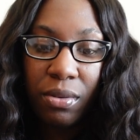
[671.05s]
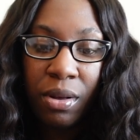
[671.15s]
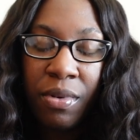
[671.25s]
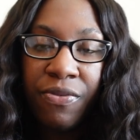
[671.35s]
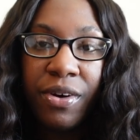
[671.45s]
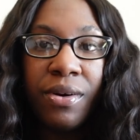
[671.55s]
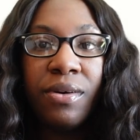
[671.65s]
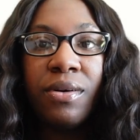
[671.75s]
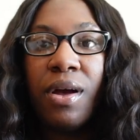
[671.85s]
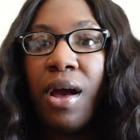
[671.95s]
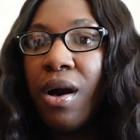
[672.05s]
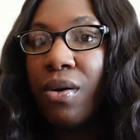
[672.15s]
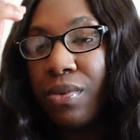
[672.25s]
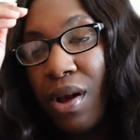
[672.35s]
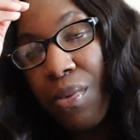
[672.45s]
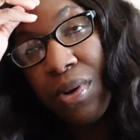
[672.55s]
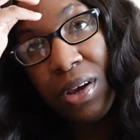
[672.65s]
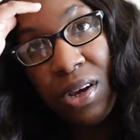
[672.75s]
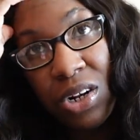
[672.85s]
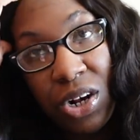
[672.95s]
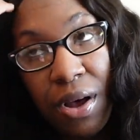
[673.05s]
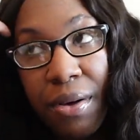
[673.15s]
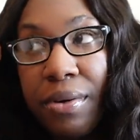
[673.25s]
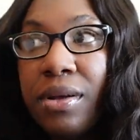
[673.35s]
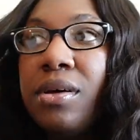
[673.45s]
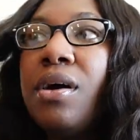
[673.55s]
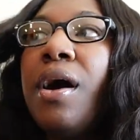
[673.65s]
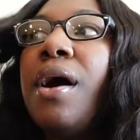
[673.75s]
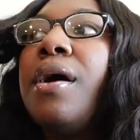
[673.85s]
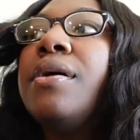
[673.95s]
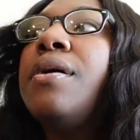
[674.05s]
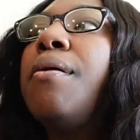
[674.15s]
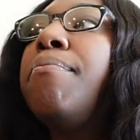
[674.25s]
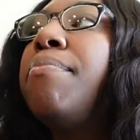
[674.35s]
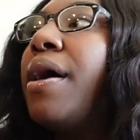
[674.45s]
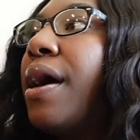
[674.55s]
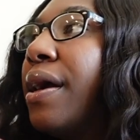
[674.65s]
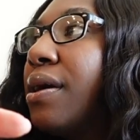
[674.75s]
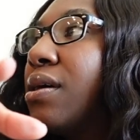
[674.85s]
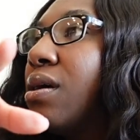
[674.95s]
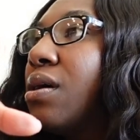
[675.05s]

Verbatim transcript: Let me figure out what I want to eat y'all, and then I'll come back